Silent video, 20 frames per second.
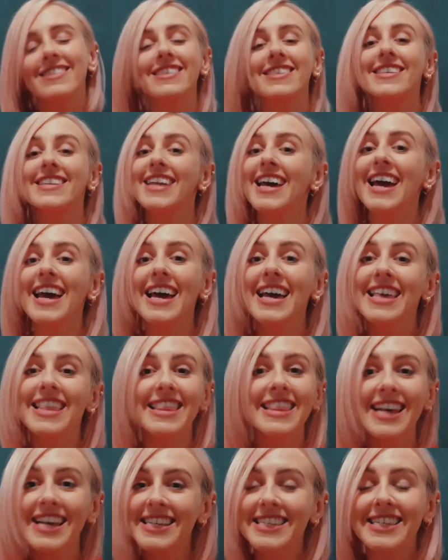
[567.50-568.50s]
Today,
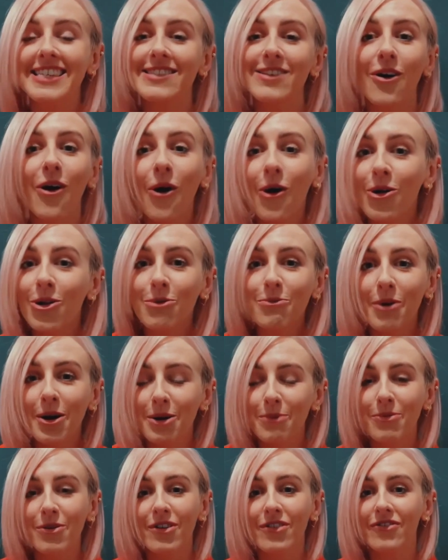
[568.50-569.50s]
this is all
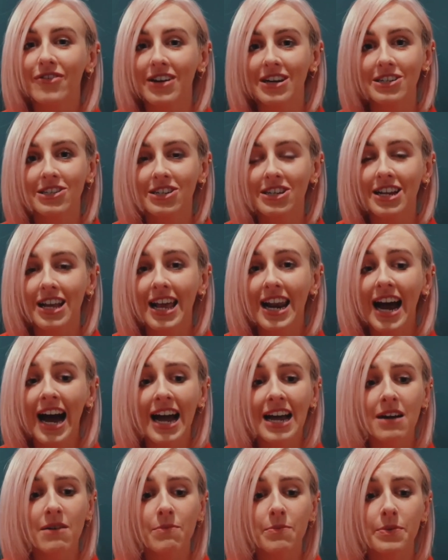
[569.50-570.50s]
about provision, and I
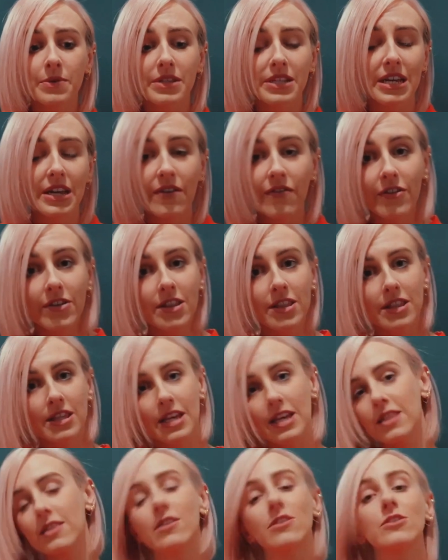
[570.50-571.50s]
am believing
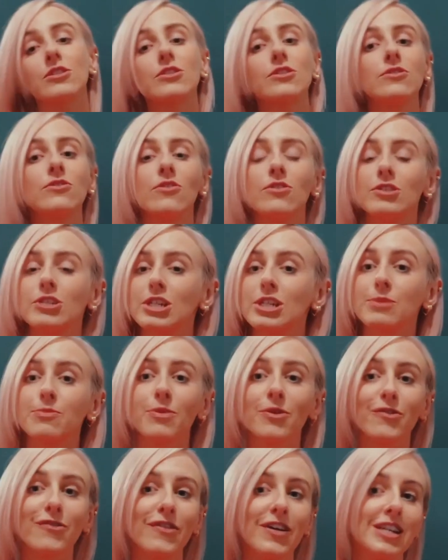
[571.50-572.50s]
that there's not just
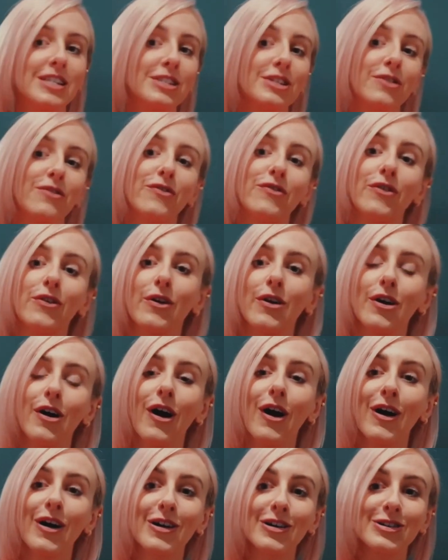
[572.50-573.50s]
provision for
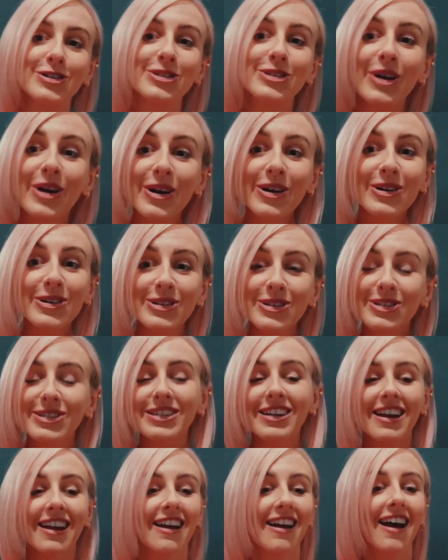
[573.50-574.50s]
our church,
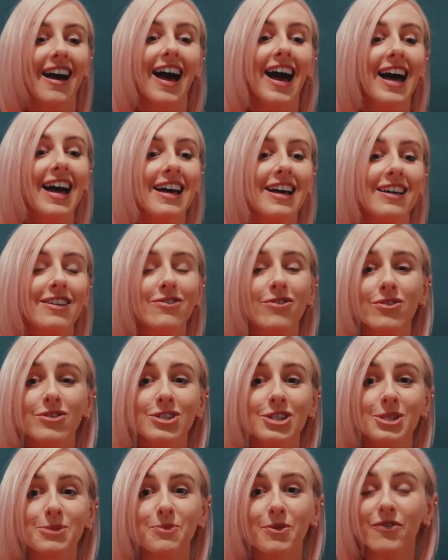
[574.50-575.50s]
not
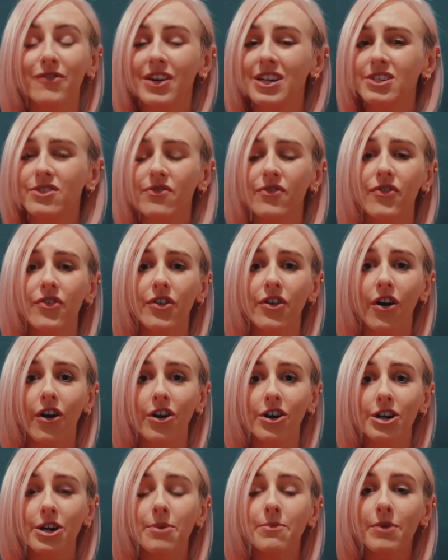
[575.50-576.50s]
just provision for
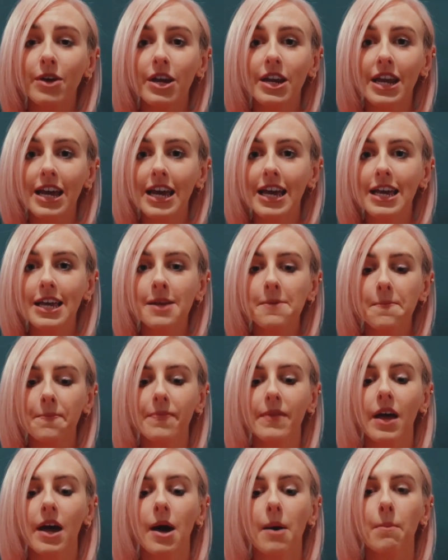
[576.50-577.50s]
our community,
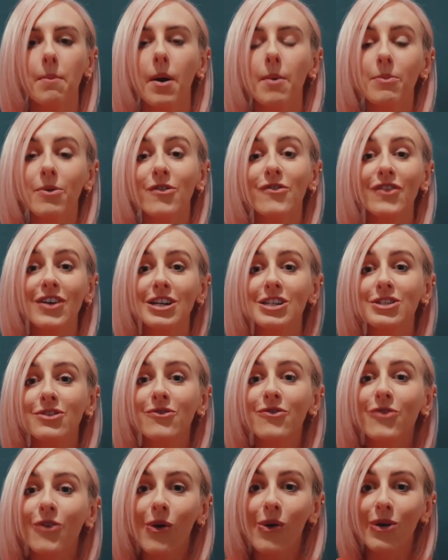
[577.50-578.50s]
but provision
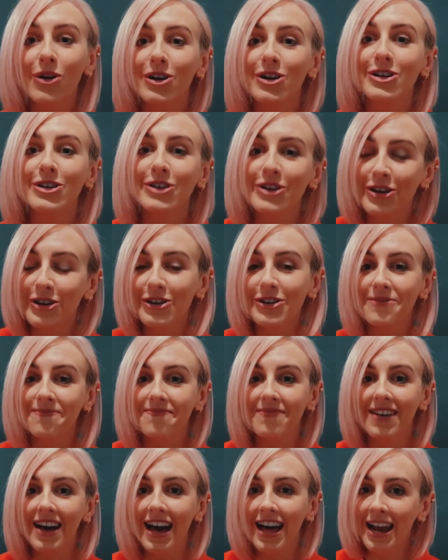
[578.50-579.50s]
for you.
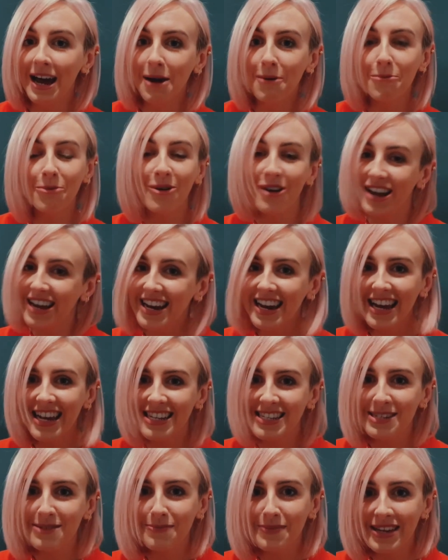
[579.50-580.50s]
And I'm praying it
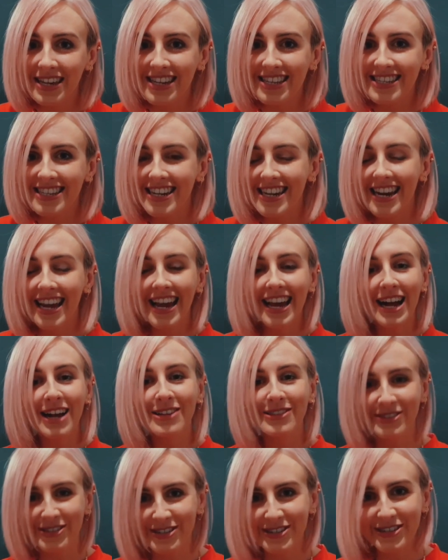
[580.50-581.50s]
into being today,
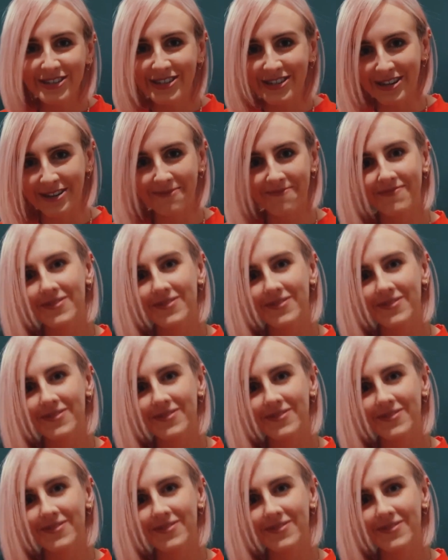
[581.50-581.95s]
and you should too.